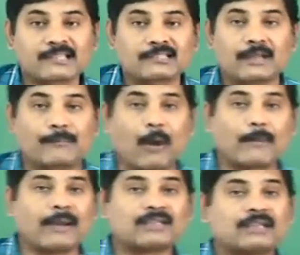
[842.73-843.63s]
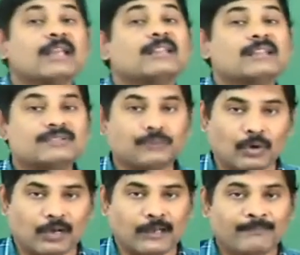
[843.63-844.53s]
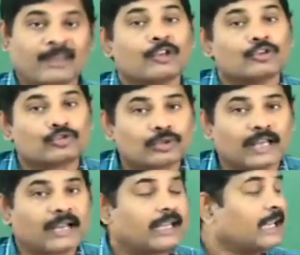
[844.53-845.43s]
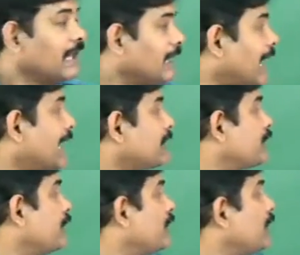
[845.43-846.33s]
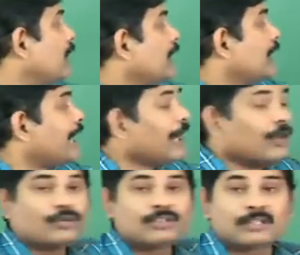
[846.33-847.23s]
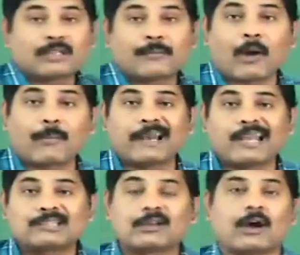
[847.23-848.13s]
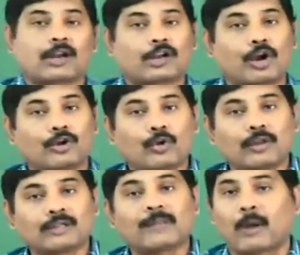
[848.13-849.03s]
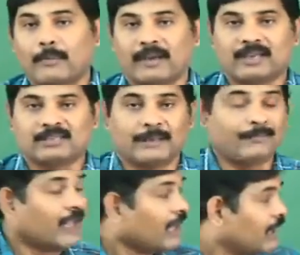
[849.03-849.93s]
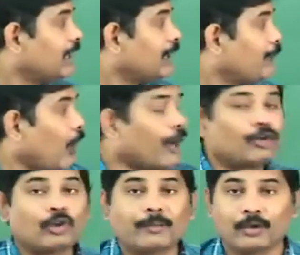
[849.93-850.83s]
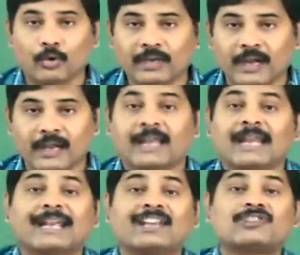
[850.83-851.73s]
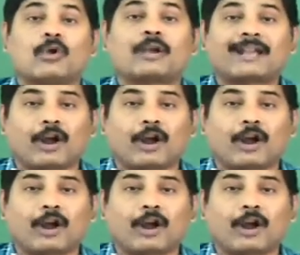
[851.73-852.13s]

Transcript: existing population in this world, so that it helps for reducing the population or controlling the population. Here point to be noted, it is not a